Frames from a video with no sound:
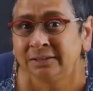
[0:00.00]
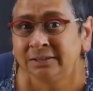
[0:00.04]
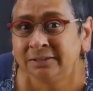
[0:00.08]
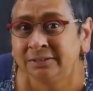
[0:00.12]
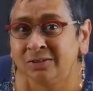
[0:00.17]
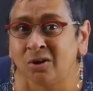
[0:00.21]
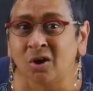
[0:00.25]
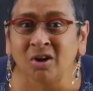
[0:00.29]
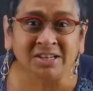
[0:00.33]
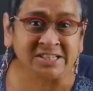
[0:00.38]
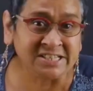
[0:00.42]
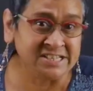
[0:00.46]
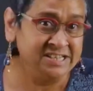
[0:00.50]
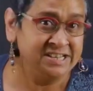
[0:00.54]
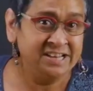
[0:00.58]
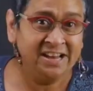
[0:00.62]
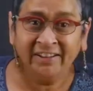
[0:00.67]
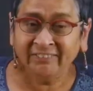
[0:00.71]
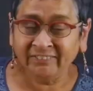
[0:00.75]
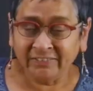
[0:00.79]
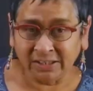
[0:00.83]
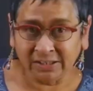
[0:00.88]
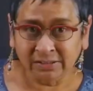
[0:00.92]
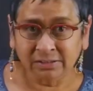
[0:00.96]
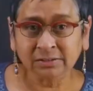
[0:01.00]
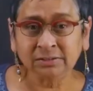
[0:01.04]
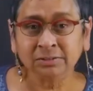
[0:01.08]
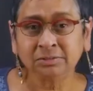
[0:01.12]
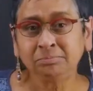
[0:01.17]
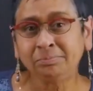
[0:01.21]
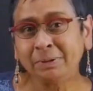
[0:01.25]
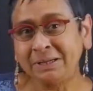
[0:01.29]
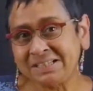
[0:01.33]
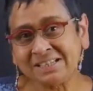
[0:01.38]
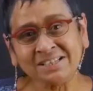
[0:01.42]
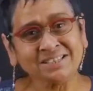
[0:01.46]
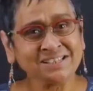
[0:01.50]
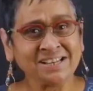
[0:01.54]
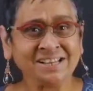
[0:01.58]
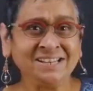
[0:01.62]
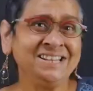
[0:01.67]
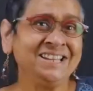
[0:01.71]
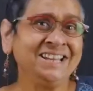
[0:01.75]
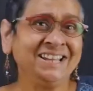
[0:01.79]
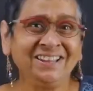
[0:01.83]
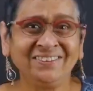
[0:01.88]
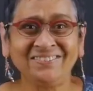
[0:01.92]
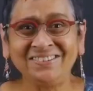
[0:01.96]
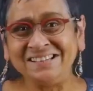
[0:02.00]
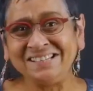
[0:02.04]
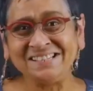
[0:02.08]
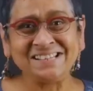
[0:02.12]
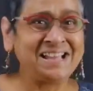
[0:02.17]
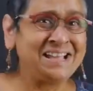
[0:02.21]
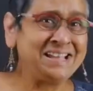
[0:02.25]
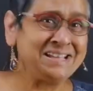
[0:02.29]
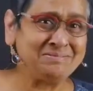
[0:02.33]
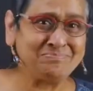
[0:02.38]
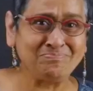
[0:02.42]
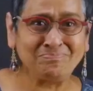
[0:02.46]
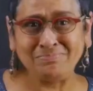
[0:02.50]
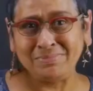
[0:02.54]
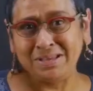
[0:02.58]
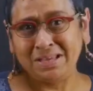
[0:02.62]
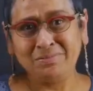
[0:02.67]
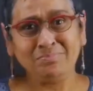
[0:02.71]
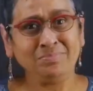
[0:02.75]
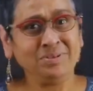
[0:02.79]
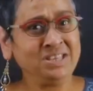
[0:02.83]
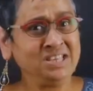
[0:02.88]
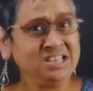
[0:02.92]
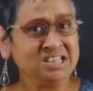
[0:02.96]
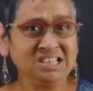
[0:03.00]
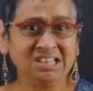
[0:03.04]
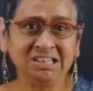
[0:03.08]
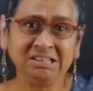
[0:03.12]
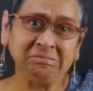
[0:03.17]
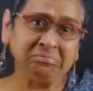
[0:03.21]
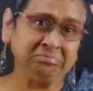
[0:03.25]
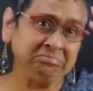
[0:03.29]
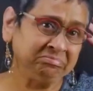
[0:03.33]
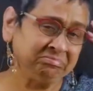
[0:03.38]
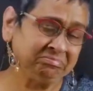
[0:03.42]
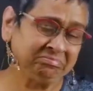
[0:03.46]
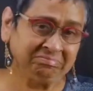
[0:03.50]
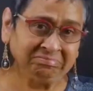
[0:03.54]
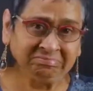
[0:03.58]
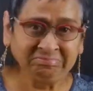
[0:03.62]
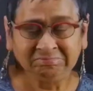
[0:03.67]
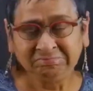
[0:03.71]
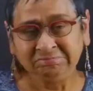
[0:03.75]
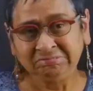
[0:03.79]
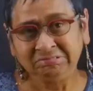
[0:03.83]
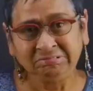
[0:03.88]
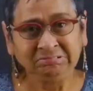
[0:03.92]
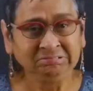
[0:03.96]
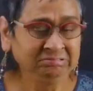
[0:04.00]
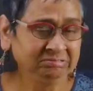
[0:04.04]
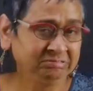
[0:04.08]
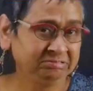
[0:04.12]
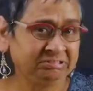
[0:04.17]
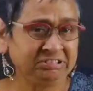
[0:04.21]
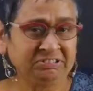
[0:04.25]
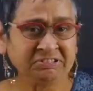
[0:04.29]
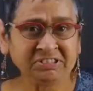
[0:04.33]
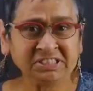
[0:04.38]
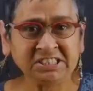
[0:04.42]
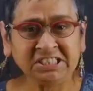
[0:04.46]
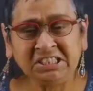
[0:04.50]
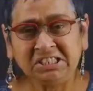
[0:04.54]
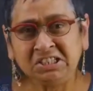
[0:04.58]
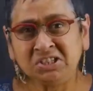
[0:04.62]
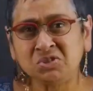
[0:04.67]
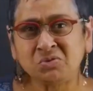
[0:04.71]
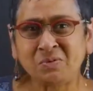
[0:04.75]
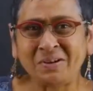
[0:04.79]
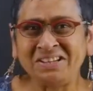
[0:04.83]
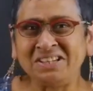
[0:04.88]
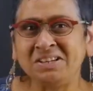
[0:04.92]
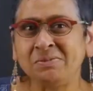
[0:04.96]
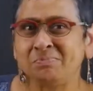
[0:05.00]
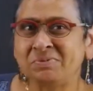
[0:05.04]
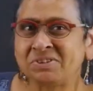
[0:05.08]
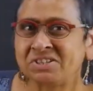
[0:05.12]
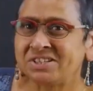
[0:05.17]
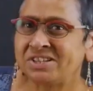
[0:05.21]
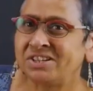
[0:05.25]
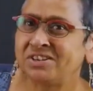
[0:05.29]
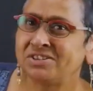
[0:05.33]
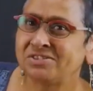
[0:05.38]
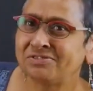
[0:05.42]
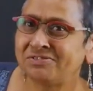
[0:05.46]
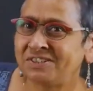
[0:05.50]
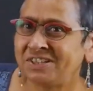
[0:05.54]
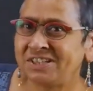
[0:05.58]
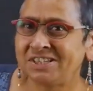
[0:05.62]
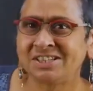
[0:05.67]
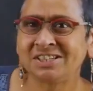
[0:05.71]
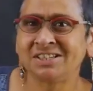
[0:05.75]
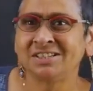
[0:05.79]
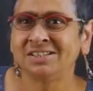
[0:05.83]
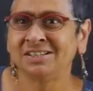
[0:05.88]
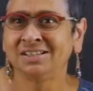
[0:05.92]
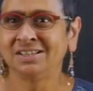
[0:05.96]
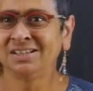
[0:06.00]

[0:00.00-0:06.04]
Not never, but at any given time, maybe 15-20% of it,